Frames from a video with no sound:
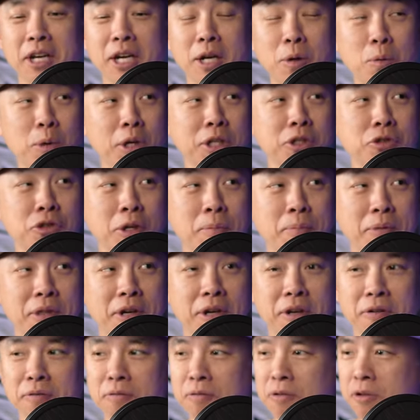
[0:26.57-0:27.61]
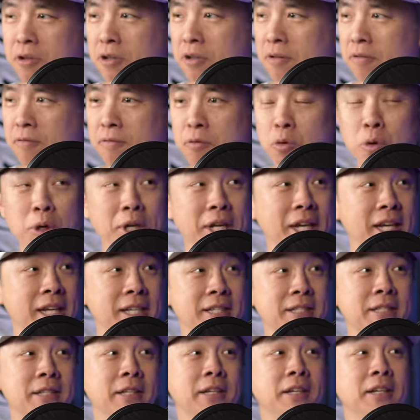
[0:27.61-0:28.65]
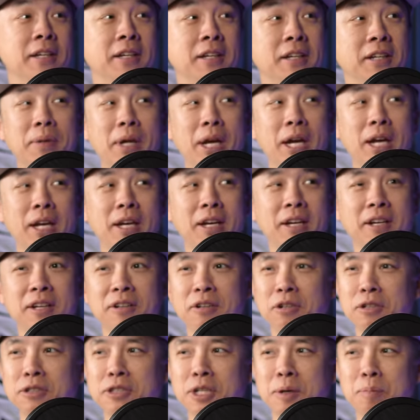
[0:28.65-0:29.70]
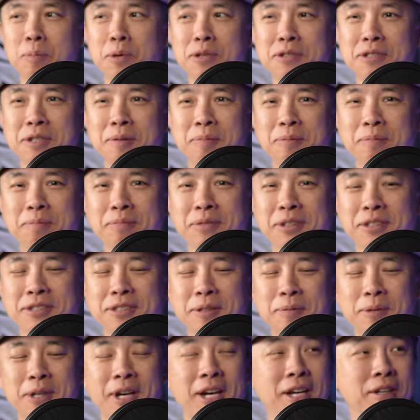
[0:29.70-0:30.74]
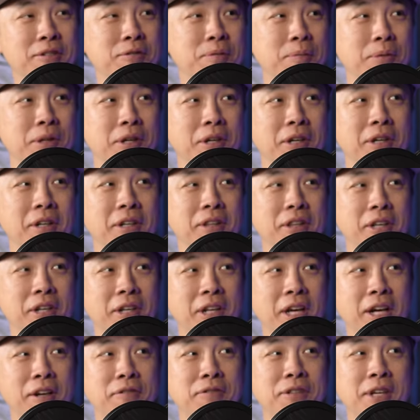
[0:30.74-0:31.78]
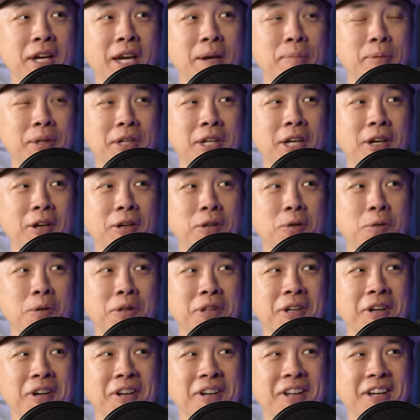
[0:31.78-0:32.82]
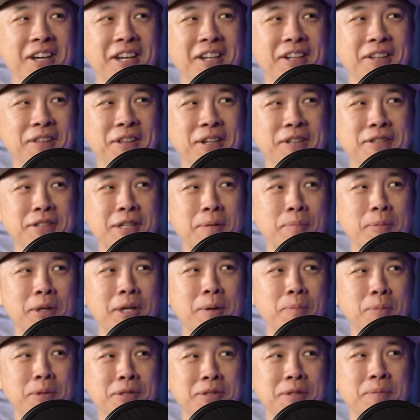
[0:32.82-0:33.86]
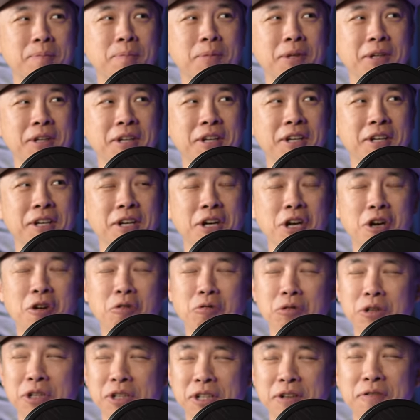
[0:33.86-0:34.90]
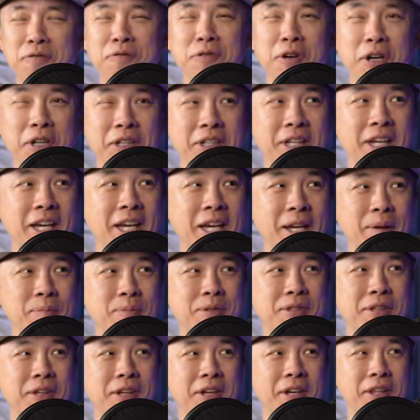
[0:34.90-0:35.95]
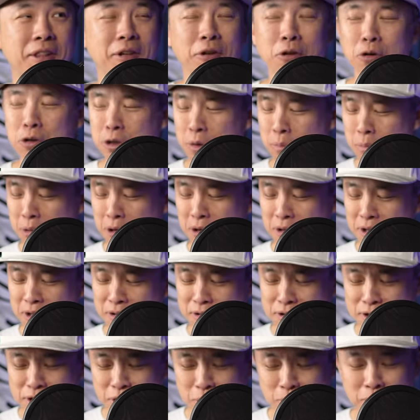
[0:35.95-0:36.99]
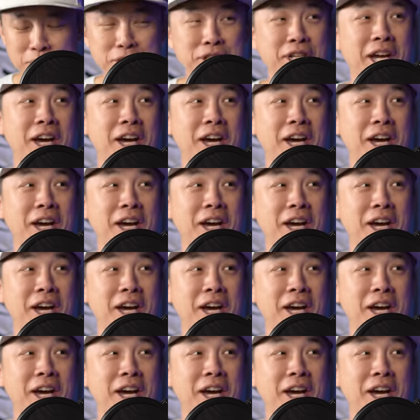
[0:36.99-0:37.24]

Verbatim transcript: I had a work trip there for four days. I uh, hooked up with some some guys from the the Lifetime in Cary, North Carolina, and they set me up with some really fun games. Mm -hmm. the local pro there, Stewart.